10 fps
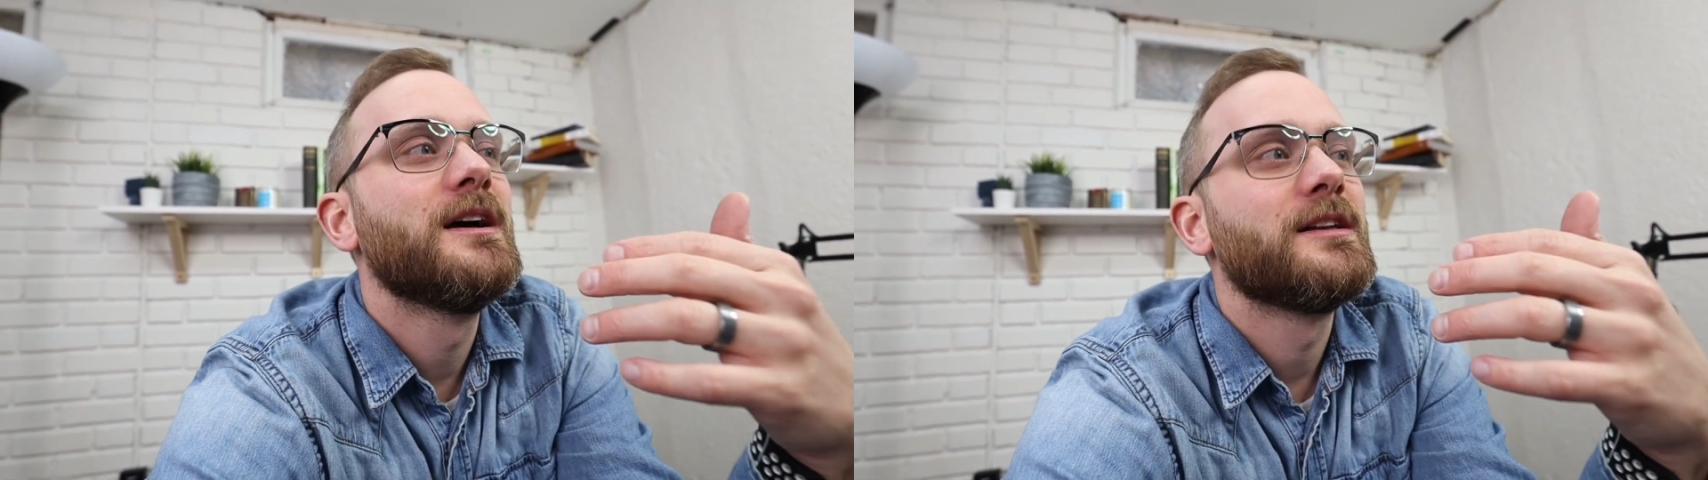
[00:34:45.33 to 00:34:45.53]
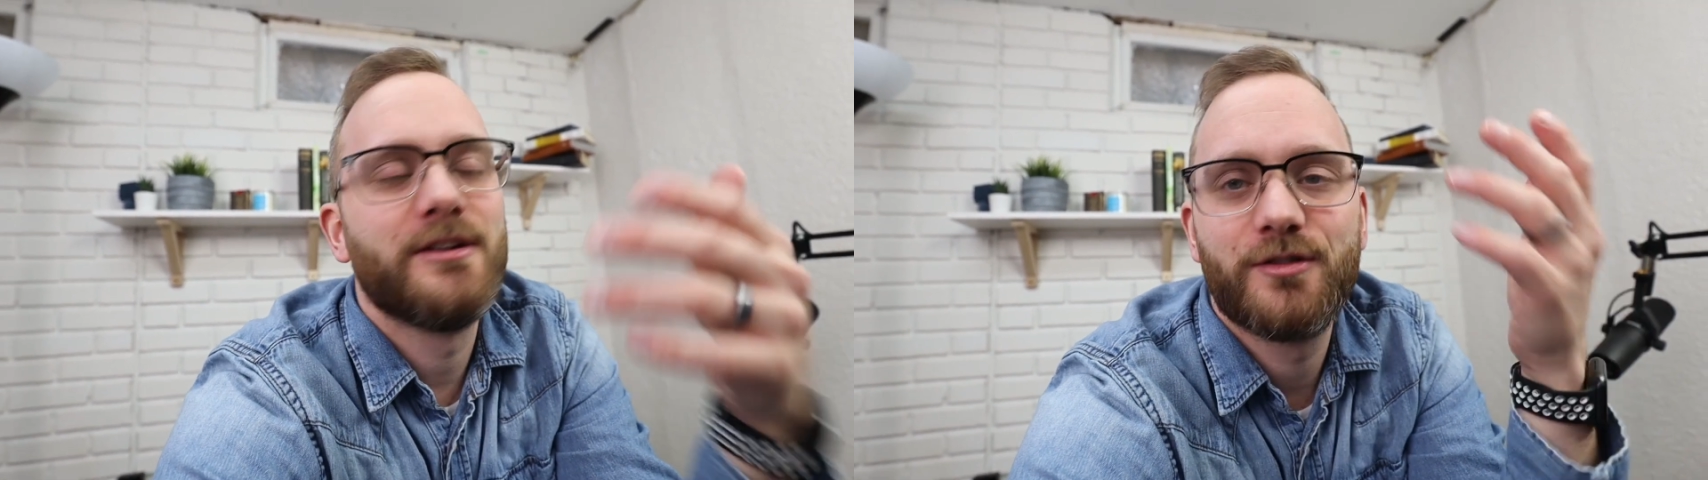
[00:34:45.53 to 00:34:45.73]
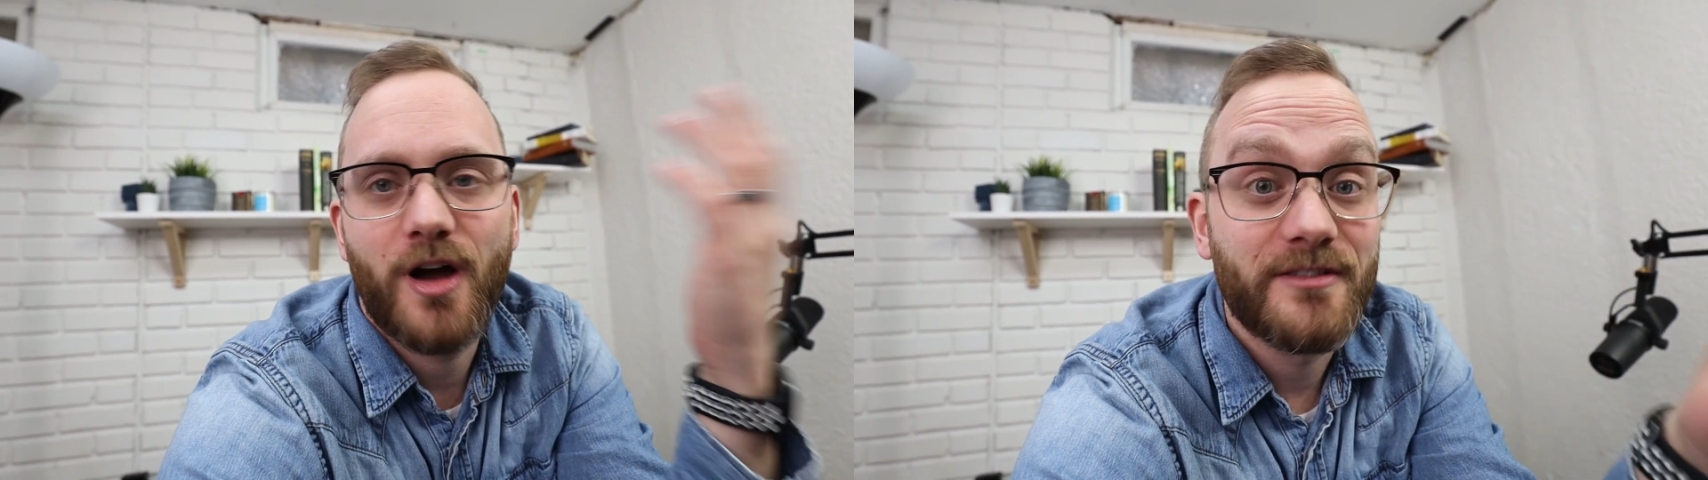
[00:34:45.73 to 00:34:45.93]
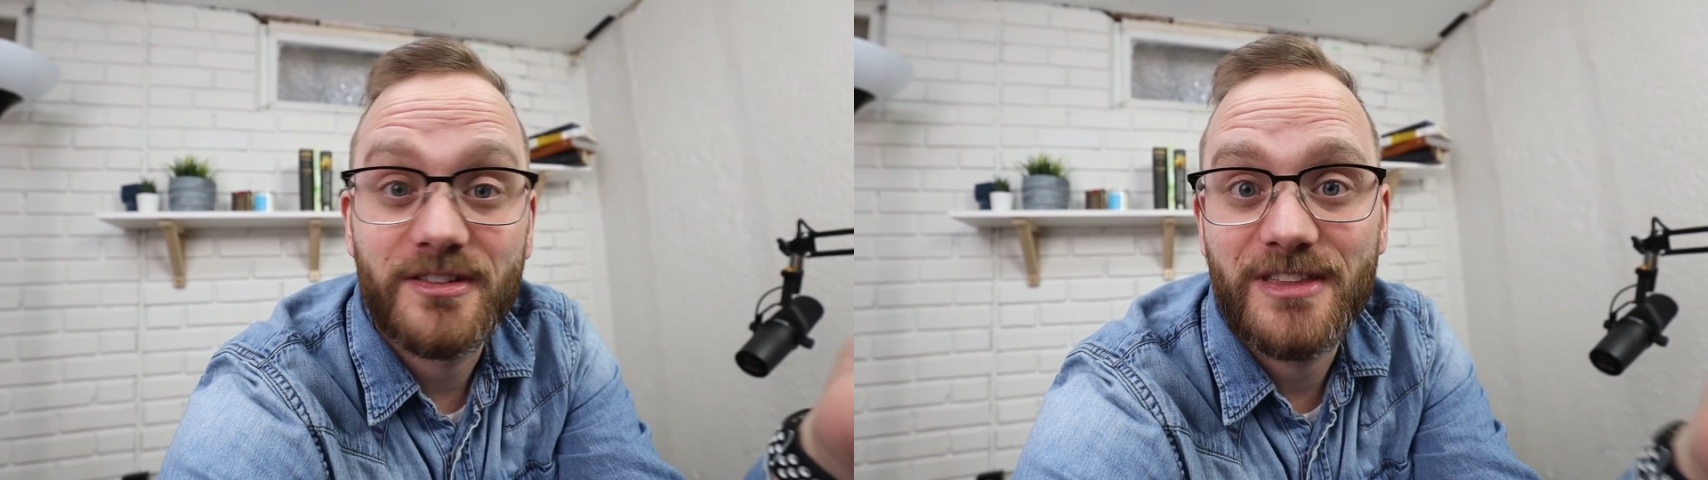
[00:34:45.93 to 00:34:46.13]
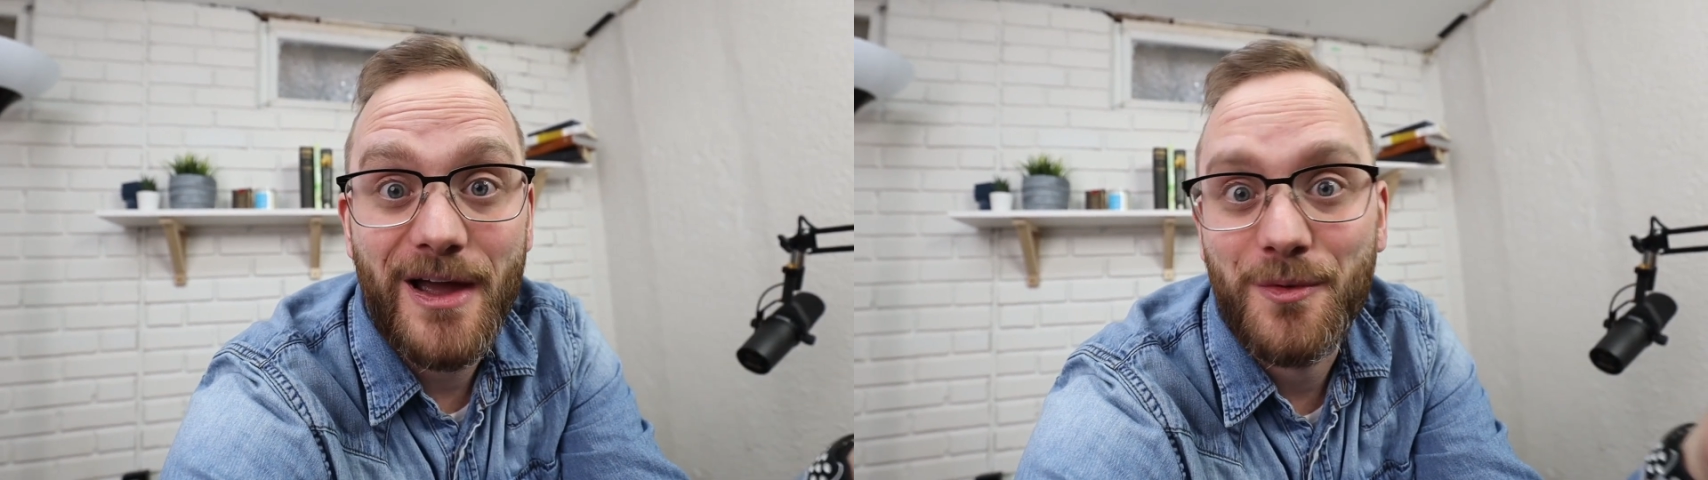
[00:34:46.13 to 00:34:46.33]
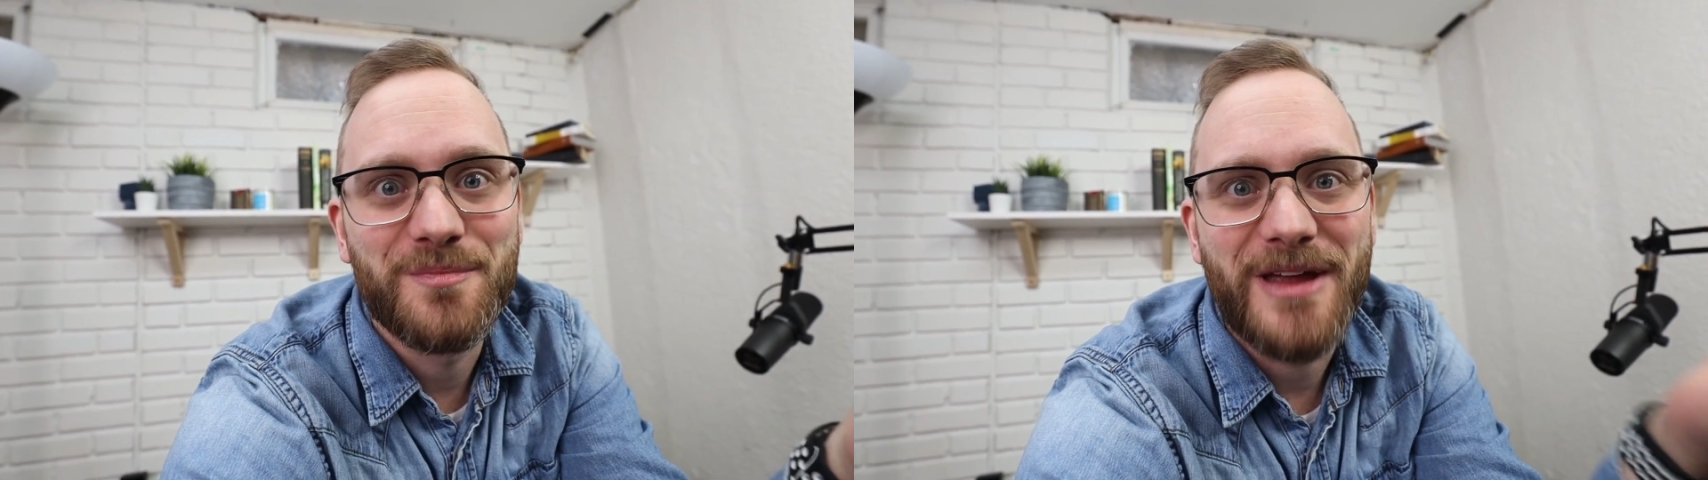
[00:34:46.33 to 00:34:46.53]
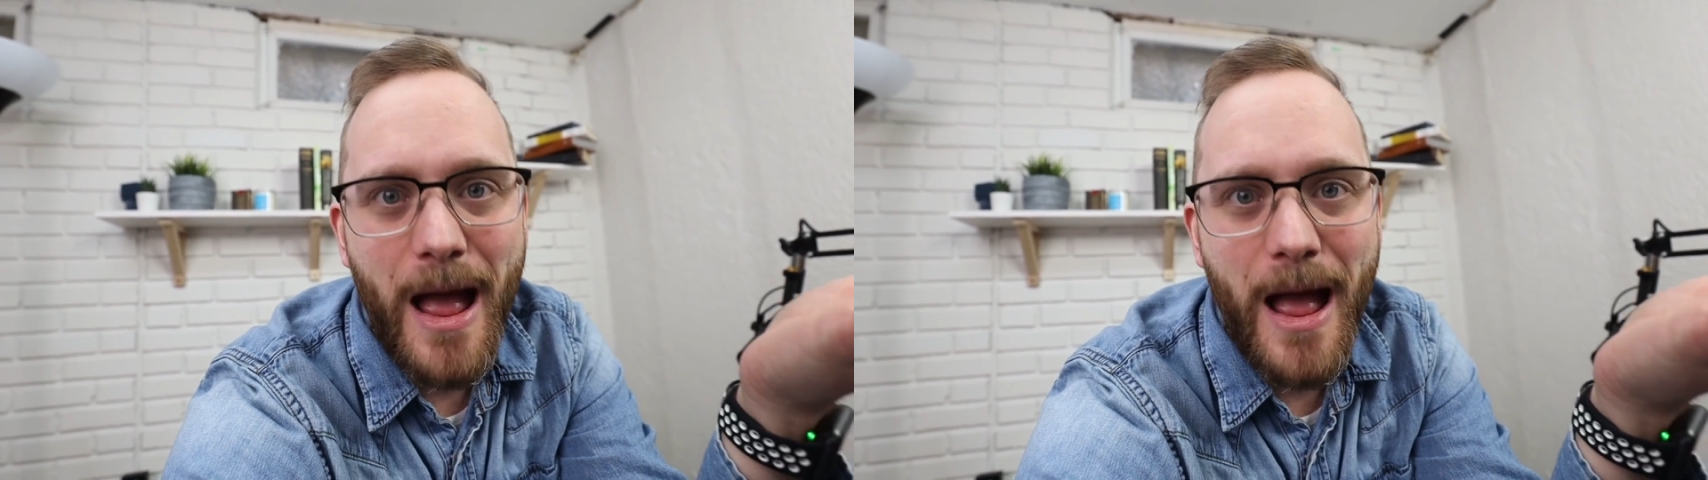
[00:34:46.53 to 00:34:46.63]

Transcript: You know, obviously that wouldn't be